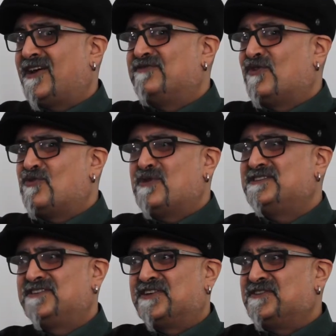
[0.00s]
I've
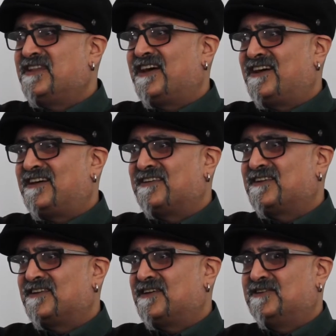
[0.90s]
always done that,
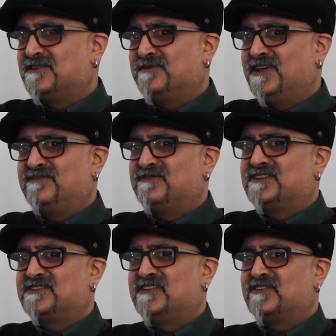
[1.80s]

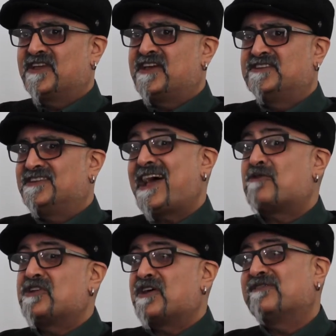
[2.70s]
even as a young age.
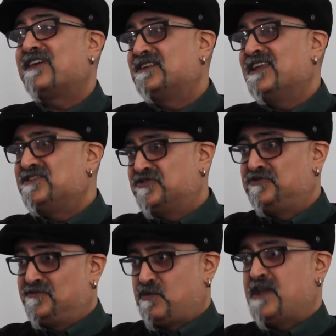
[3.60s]
Now I know I've had
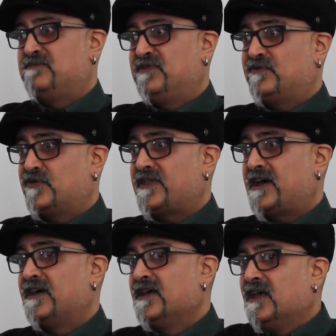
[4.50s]
issues way before
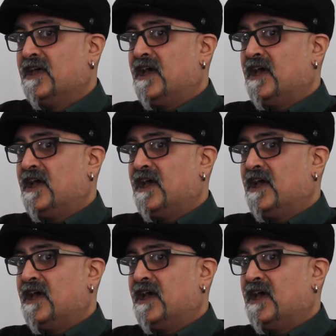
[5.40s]
that,